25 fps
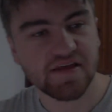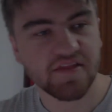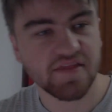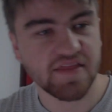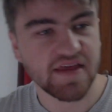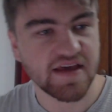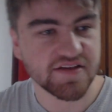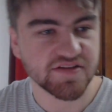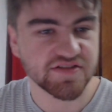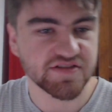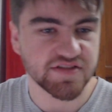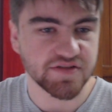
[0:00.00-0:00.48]

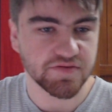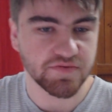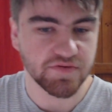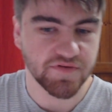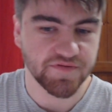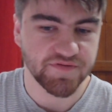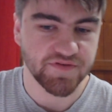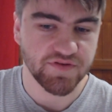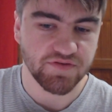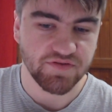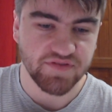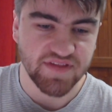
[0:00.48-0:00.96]
that's the
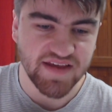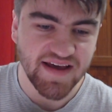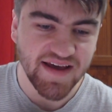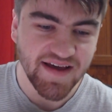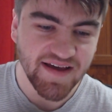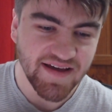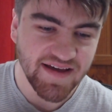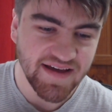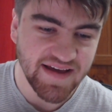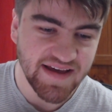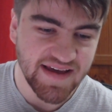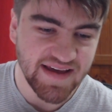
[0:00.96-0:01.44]
review
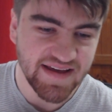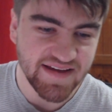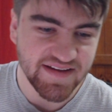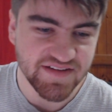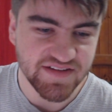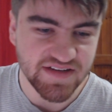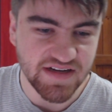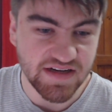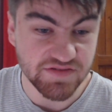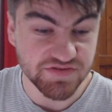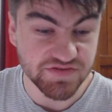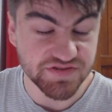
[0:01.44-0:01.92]
there, and
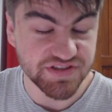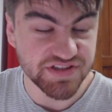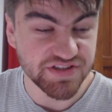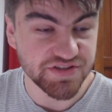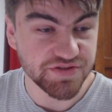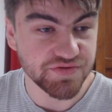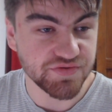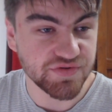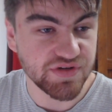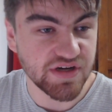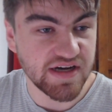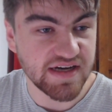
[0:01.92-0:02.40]
I'll see
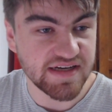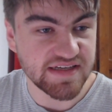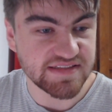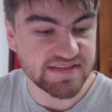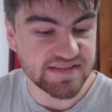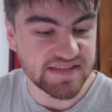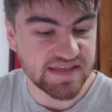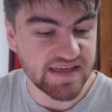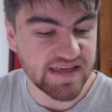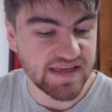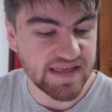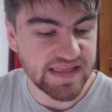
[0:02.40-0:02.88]
you guys
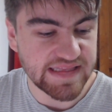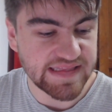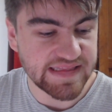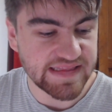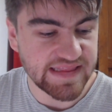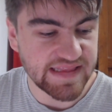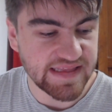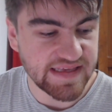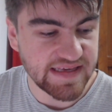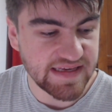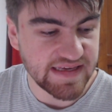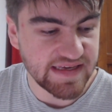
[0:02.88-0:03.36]
in
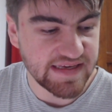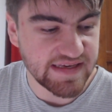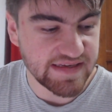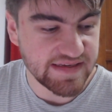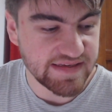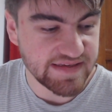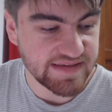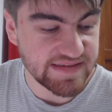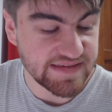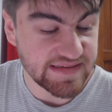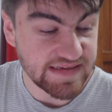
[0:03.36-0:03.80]
the